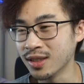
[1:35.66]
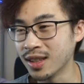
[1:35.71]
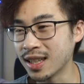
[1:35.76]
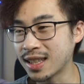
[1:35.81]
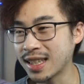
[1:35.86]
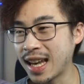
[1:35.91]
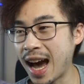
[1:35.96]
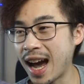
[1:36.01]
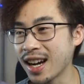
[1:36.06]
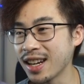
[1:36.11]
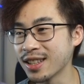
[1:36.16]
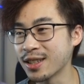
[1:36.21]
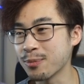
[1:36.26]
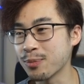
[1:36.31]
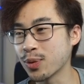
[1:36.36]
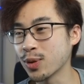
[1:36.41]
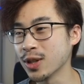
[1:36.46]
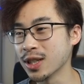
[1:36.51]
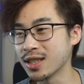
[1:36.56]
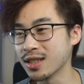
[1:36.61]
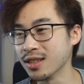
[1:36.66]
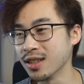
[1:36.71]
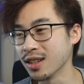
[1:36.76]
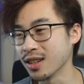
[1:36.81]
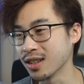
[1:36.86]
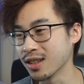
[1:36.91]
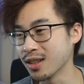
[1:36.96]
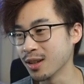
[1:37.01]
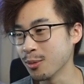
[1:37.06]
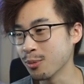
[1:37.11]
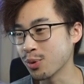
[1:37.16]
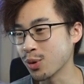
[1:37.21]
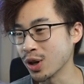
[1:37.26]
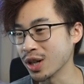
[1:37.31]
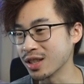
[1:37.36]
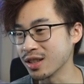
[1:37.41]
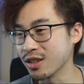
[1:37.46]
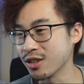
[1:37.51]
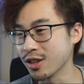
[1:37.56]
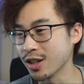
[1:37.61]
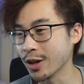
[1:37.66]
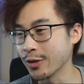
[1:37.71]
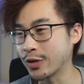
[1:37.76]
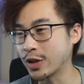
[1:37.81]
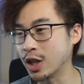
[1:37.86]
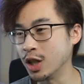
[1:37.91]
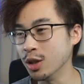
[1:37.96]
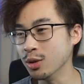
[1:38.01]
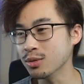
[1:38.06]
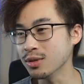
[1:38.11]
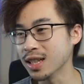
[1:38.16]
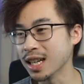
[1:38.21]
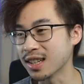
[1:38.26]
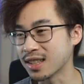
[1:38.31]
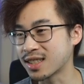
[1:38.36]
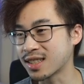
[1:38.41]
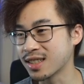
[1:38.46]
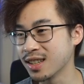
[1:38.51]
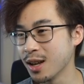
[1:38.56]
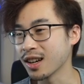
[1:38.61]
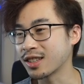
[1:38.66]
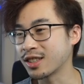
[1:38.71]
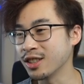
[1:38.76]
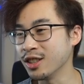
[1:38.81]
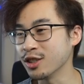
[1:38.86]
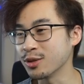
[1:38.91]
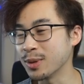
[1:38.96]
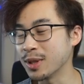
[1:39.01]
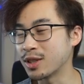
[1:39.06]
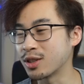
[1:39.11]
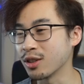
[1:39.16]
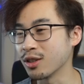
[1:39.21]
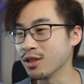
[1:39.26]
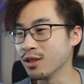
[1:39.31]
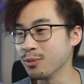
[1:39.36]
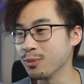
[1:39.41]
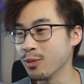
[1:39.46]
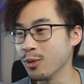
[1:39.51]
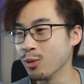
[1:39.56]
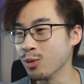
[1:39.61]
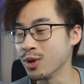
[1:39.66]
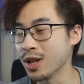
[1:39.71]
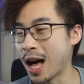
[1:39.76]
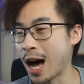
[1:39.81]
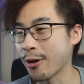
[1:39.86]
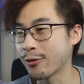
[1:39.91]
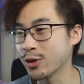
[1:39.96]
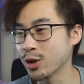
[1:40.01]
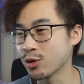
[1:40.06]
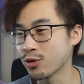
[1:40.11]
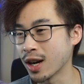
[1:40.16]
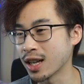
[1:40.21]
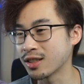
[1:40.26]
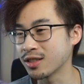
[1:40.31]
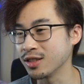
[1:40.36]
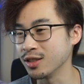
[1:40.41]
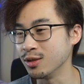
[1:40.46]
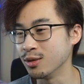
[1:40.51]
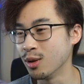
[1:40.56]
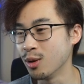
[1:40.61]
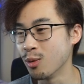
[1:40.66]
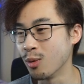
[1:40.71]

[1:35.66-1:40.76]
This cat is a prisoner. Prisoner of cuteness. Excuse me, sir, we'll have to arrest you.